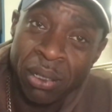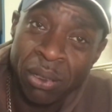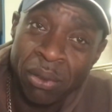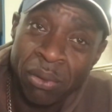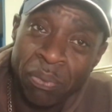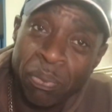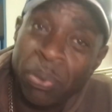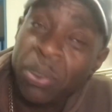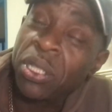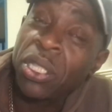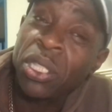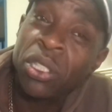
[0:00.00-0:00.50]

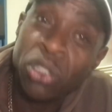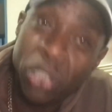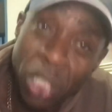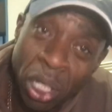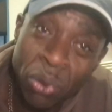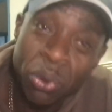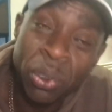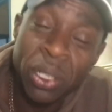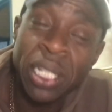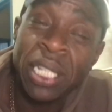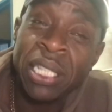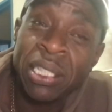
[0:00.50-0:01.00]
But the
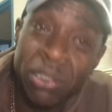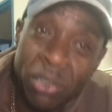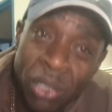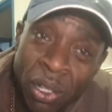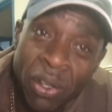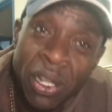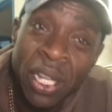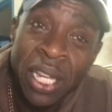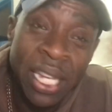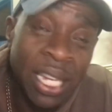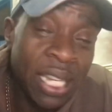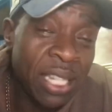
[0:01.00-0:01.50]
joke is not.
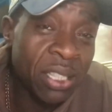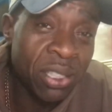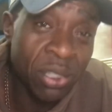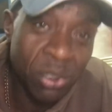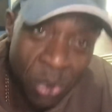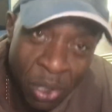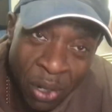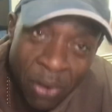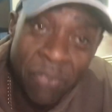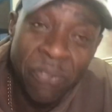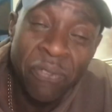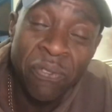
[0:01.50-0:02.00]
It's
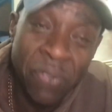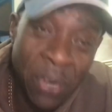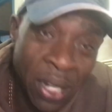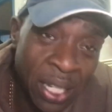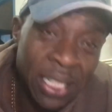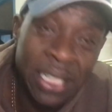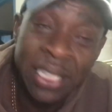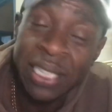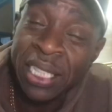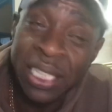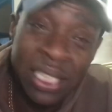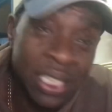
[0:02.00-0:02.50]
not
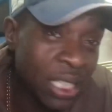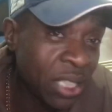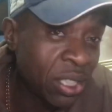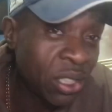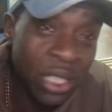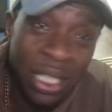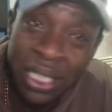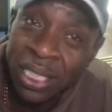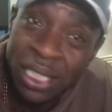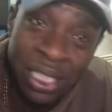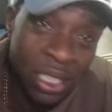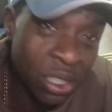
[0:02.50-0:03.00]
funny. This
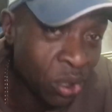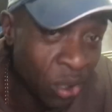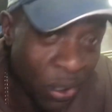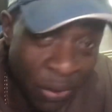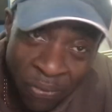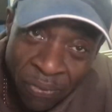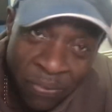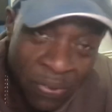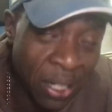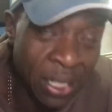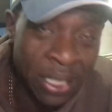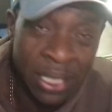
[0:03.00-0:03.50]
is not
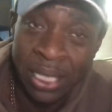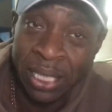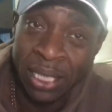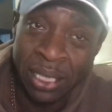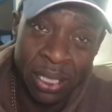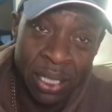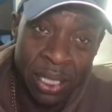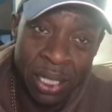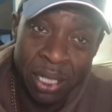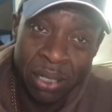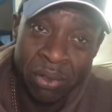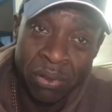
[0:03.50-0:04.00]
funny.
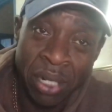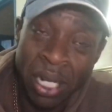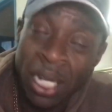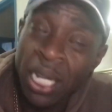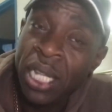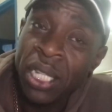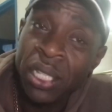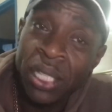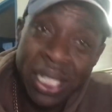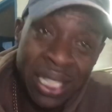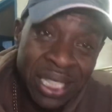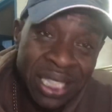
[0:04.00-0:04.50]
Right?
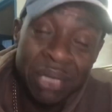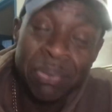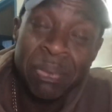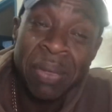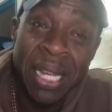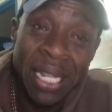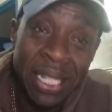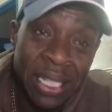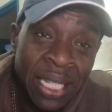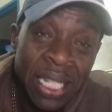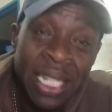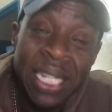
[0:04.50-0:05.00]
This
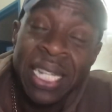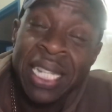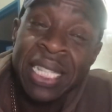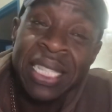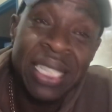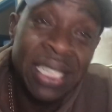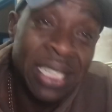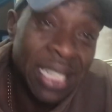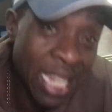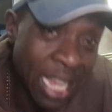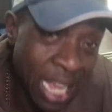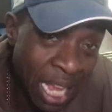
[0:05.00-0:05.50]
man is
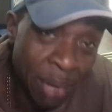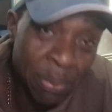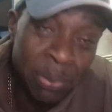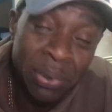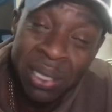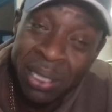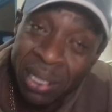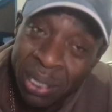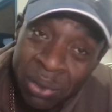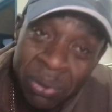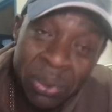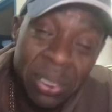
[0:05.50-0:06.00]
an
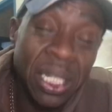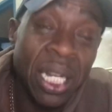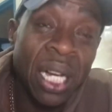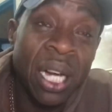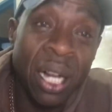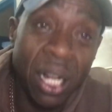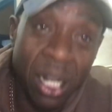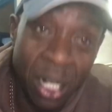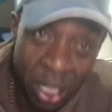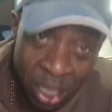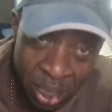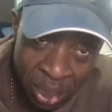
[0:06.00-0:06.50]
absolute
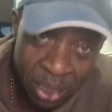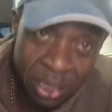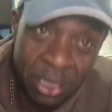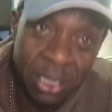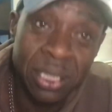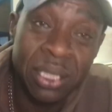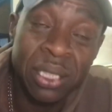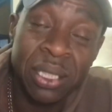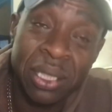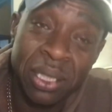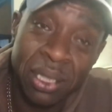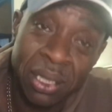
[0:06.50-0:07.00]

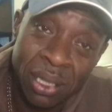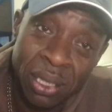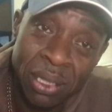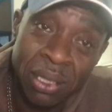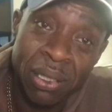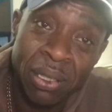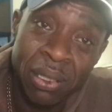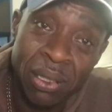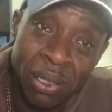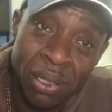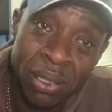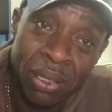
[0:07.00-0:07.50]
arse.
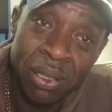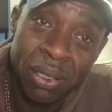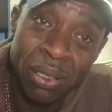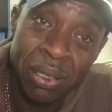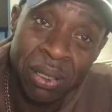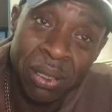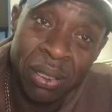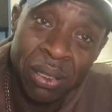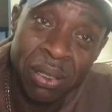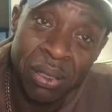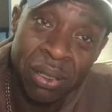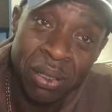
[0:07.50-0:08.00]

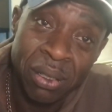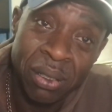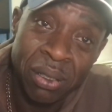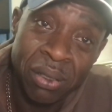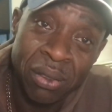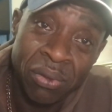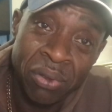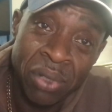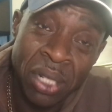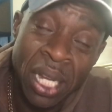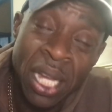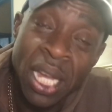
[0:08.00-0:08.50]

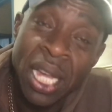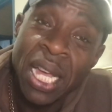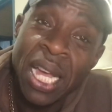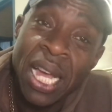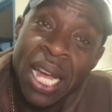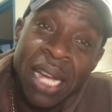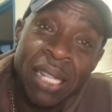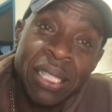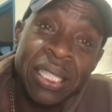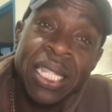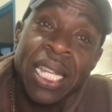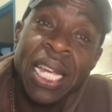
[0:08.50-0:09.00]
Right?
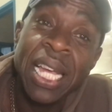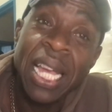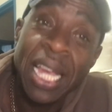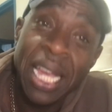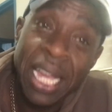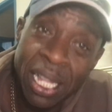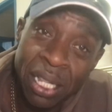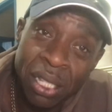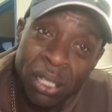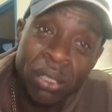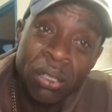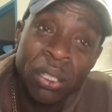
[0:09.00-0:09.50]
How the
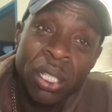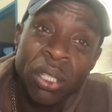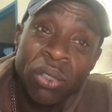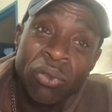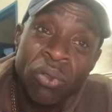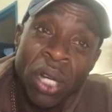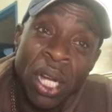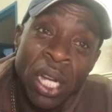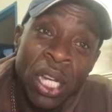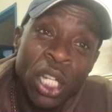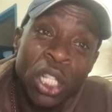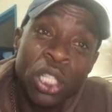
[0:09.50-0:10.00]
hell,
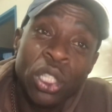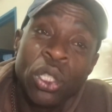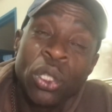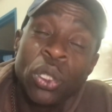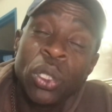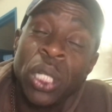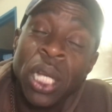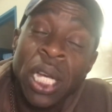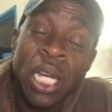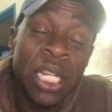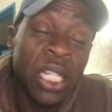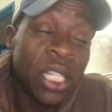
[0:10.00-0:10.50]
right? You
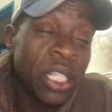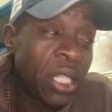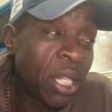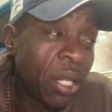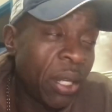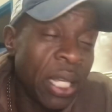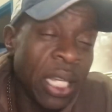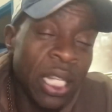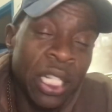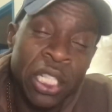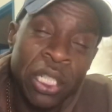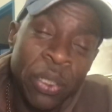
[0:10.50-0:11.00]
know
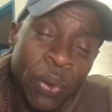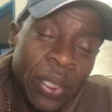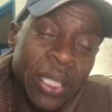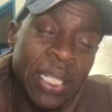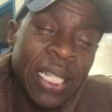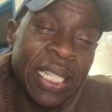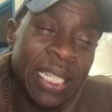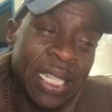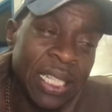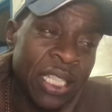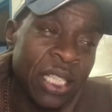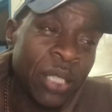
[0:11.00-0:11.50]
what
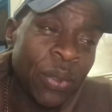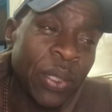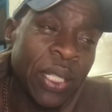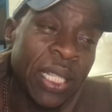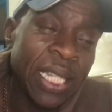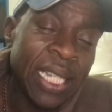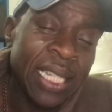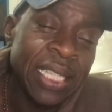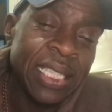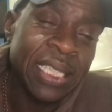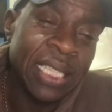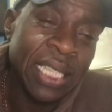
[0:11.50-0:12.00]
it
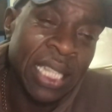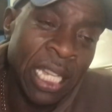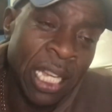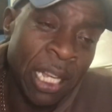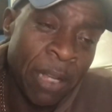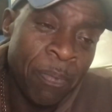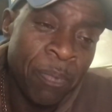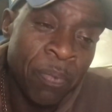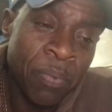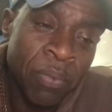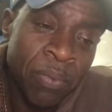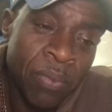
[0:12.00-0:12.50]
is, yeah?
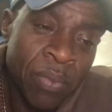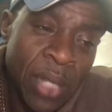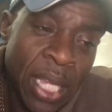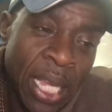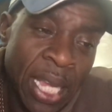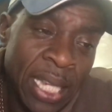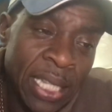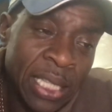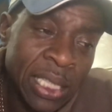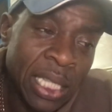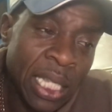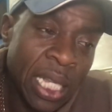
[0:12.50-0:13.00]

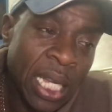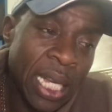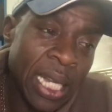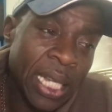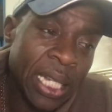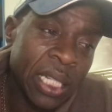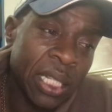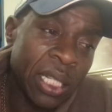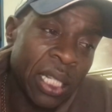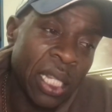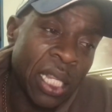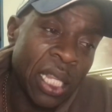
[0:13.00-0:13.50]
It's
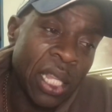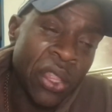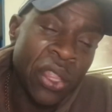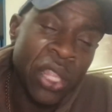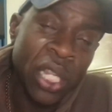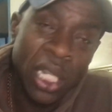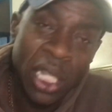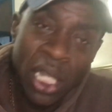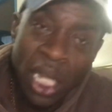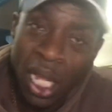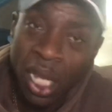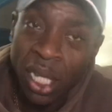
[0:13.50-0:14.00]
like the
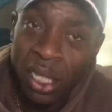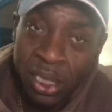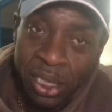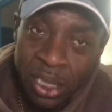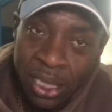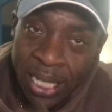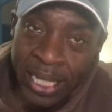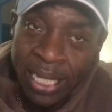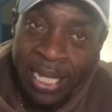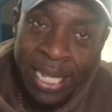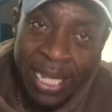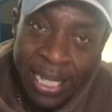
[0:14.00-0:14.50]
last
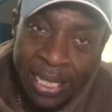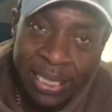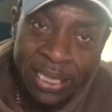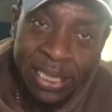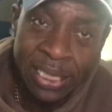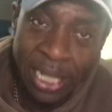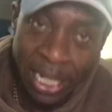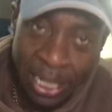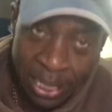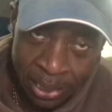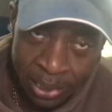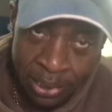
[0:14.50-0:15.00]
thing he's
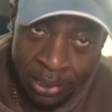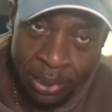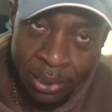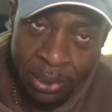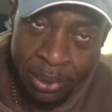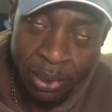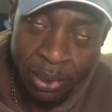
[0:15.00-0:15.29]
done.